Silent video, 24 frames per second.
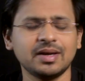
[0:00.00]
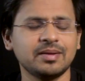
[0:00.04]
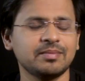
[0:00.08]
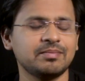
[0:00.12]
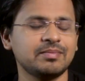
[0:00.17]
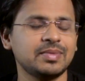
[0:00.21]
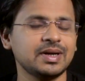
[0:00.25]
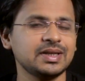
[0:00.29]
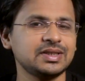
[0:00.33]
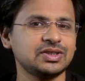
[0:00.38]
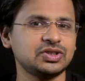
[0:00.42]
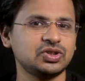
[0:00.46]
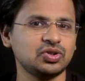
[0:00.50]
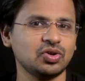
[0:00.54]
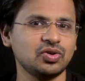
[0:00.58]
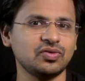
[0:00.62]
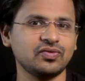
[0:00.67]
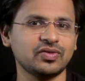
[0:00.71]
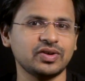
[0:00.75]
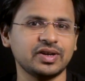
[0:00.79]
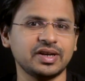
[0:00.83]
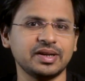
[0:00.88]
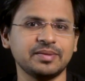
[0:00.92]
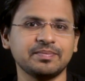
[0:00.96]
But don't
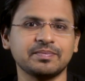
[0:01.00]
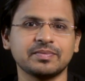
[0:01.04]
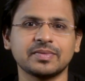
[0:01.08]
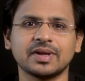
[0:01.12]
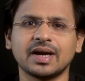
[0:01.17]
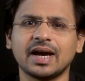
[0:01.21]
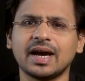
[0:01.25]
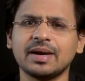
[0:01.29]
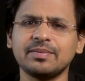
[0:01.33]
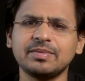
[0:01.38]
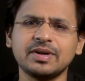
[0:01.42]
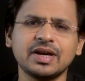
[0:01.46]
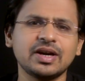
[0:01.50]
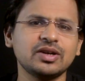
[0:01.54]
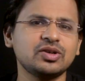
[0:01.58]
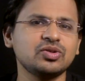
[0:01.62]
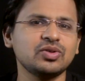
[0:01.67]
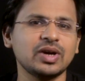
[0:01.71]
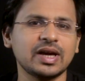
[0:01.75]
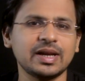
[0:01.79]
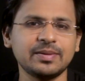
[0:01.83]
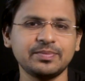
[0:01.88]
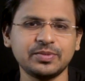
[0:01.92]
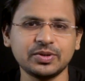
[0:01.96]
worry, I'm here to
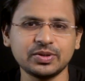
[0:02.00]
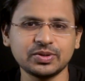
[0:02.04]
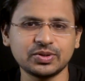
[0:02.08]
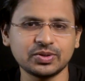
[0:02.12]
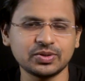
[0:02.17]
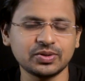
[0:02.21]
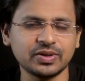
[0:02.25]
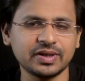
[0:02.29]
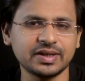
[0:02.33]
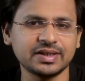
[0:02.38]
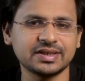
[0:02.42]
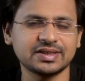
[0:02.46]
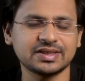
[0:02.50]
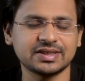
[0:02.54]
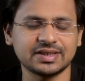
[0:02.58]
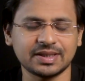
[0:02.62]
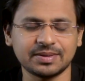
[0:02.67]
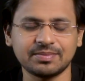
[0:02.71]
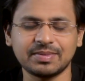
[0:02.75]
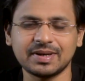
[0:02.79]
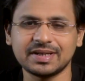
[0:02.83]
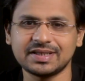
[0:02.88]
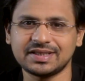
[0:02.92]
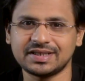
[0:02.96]
help you through it step
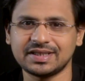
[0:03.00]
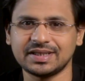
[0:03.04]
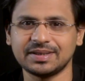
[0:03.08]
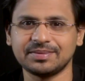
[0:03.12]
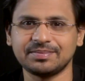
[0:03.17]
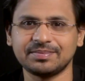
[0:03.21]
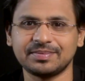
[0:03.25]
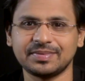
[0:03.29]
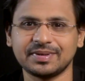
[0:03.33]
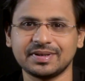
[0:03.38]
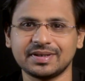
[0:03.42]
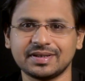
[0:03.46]
by step.